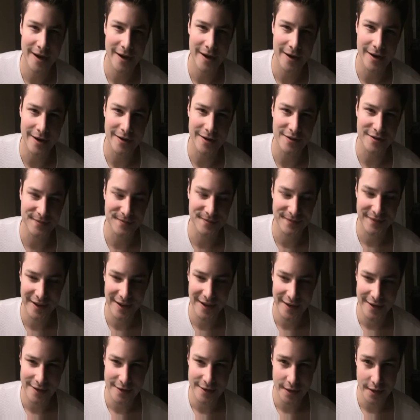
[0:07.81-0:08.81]
Hey guys,
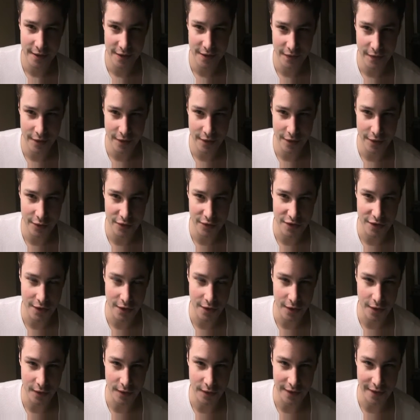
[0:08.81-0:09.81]
today's video is
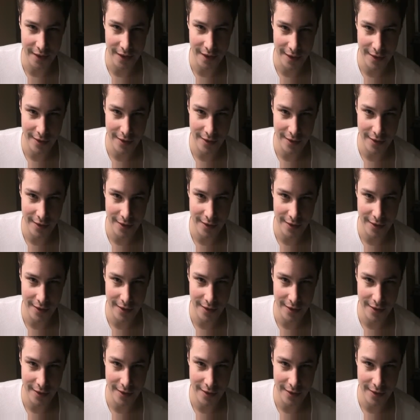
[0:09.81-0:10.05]
called